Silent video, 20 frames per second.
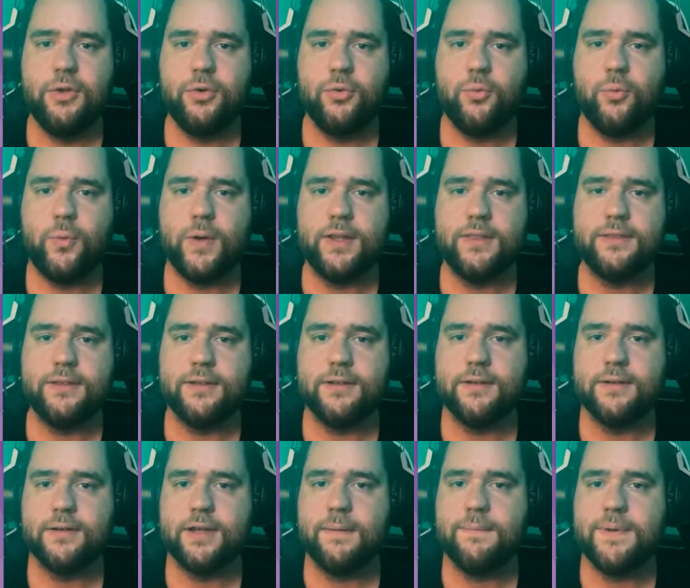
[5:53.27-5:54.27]
what
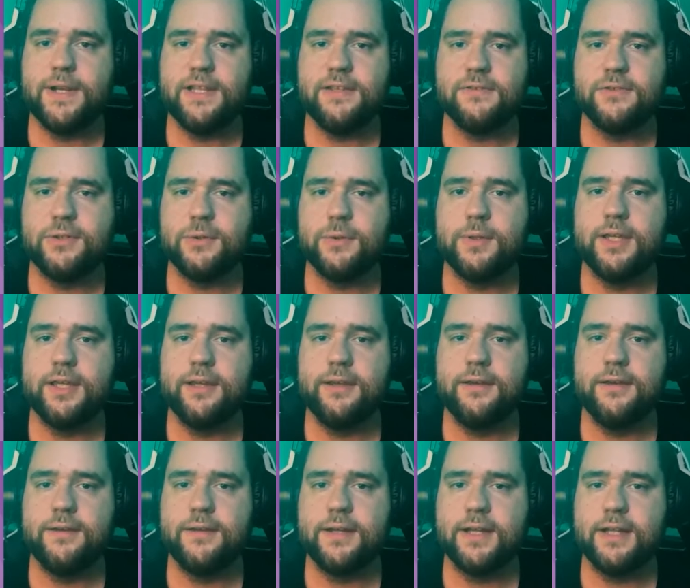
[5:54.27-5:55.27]
the company is
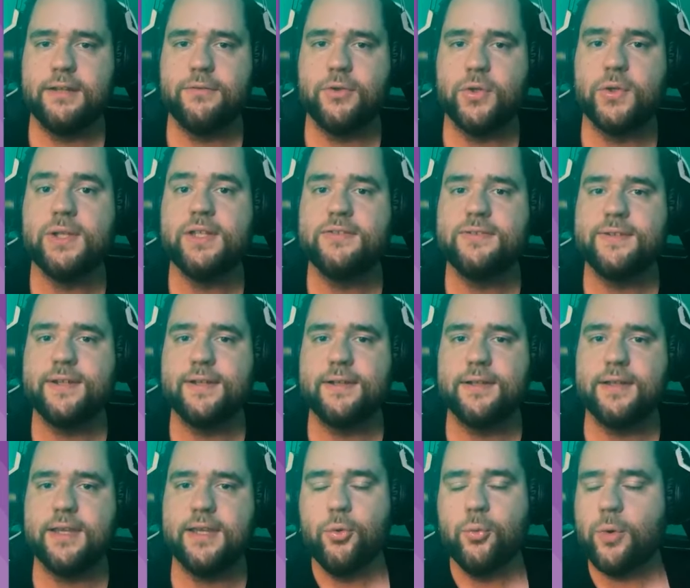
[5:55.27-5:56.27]
doing kind of
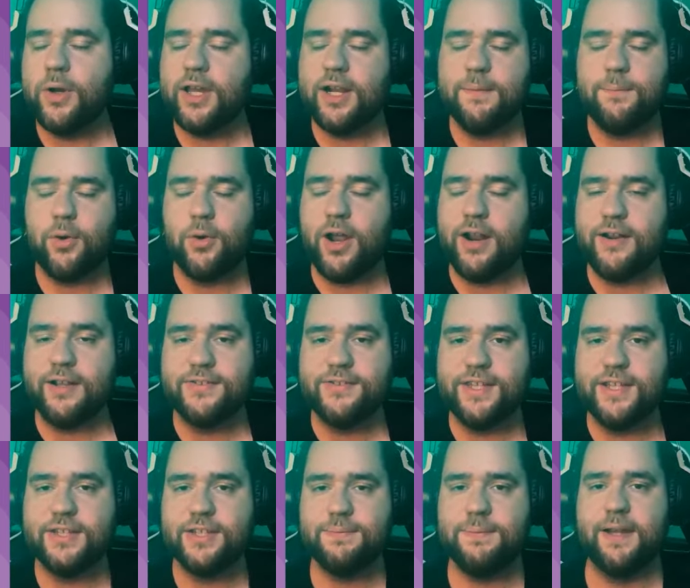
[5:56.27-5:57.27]
holistically, what kind of products
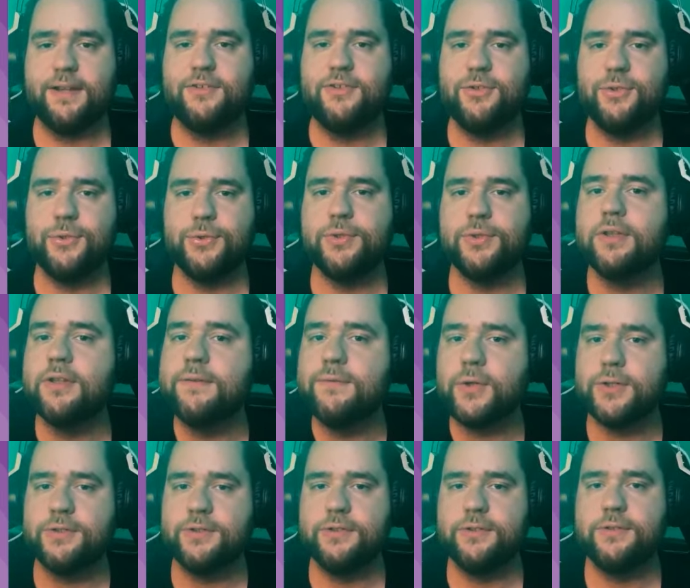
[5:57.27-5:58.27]
they expect to
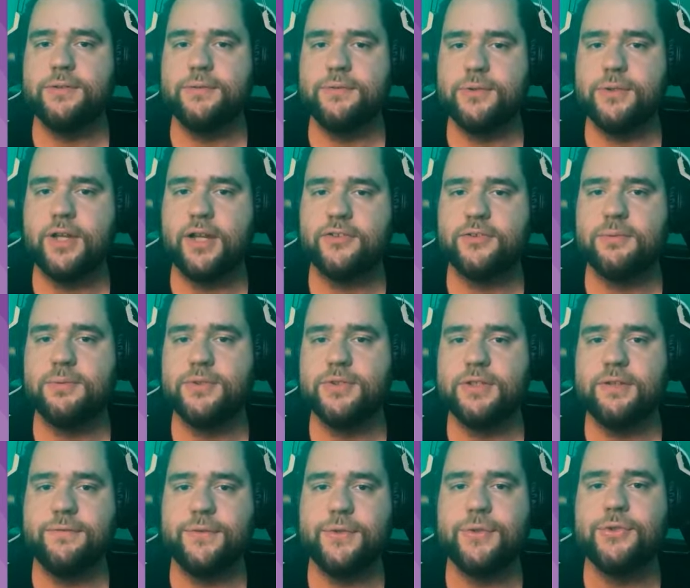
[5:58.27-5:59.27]
deliver to customers
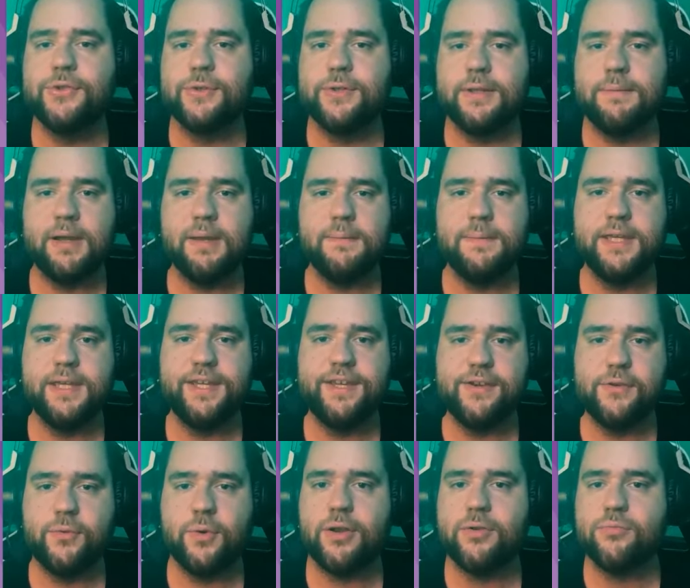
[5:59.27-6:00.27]
in the future that might be
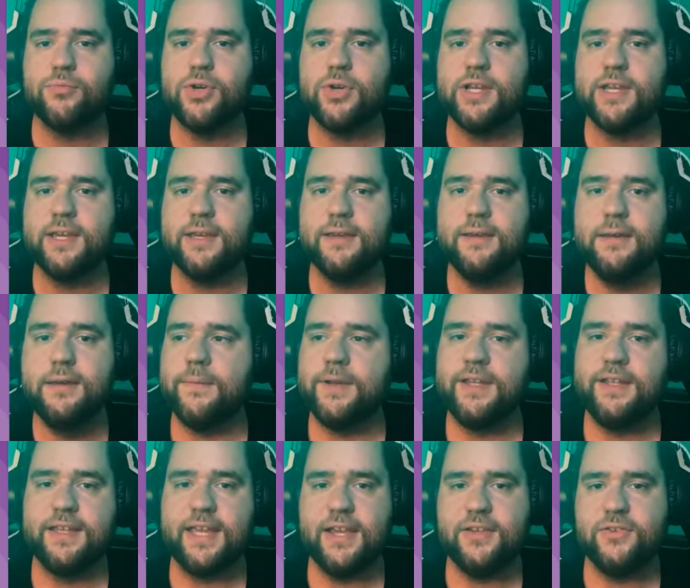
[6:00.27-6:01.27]
groundbreaking.
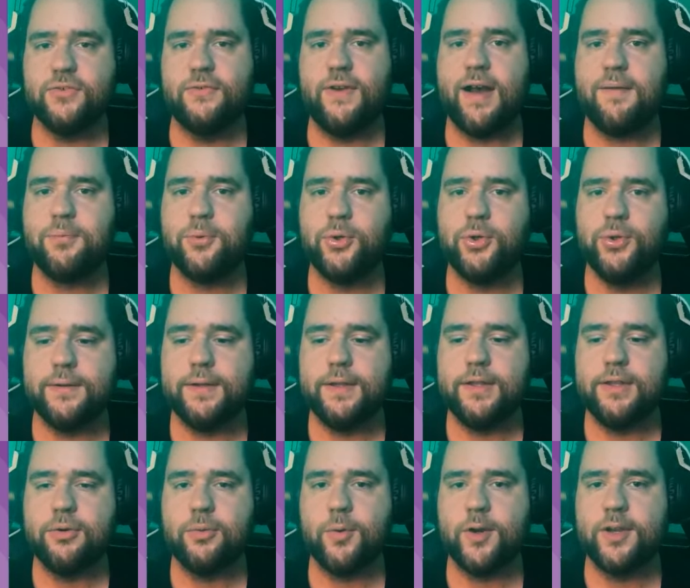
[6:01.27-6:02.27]
In the case of Apple,
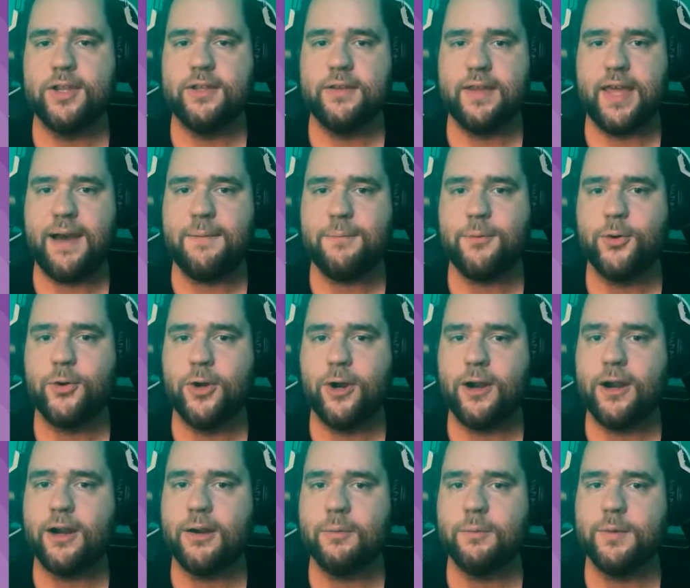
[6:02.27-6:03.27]
they're working on the Apple
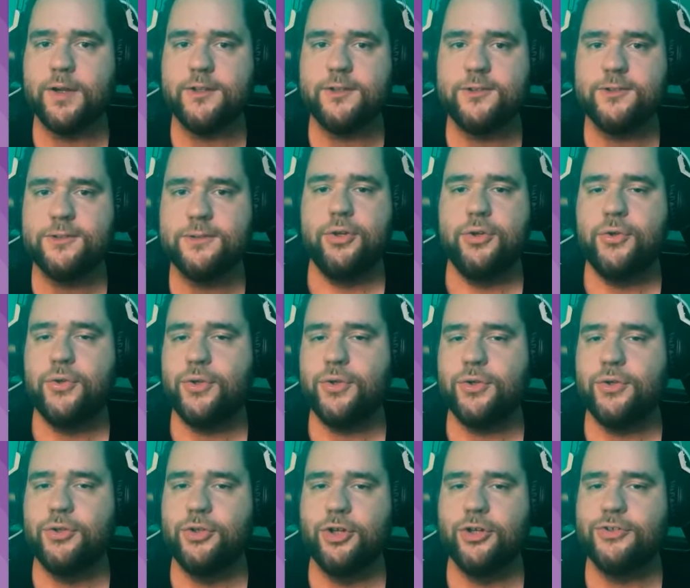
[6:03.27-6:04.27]
Car, which
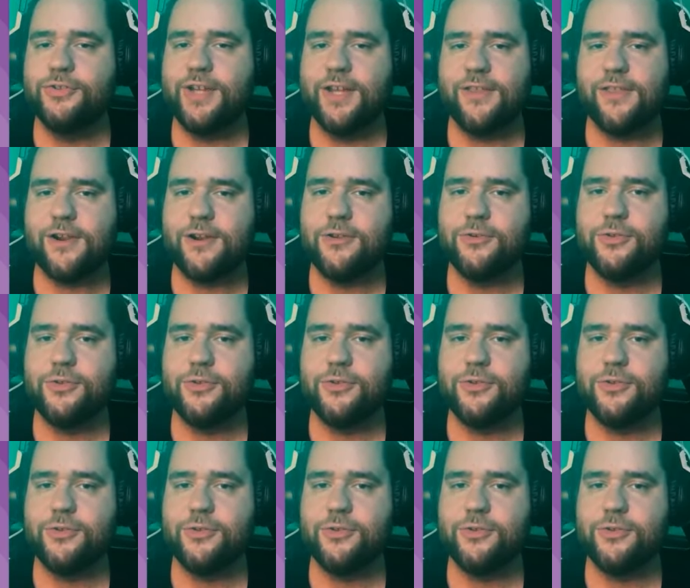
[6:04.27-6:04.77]
who knows how that'll